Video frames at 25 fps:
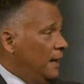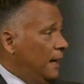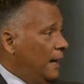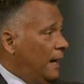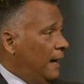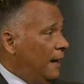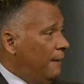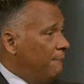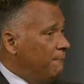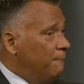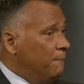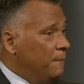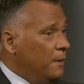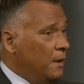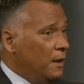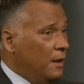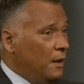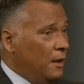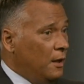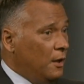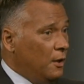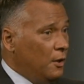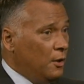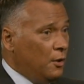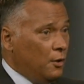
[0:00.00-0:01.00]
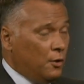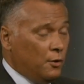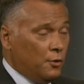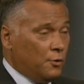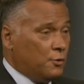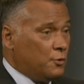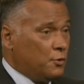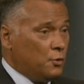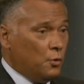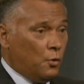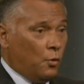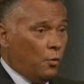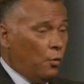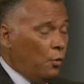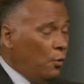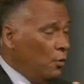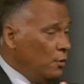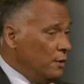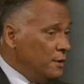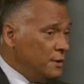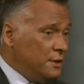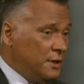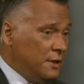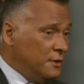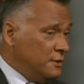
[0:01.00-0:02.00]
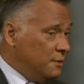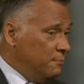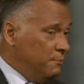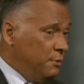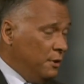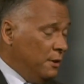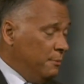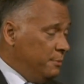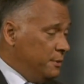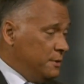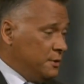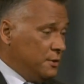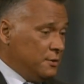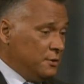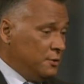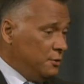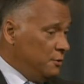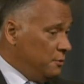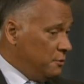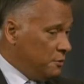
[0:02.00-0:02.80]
Um, to all intents and purposes,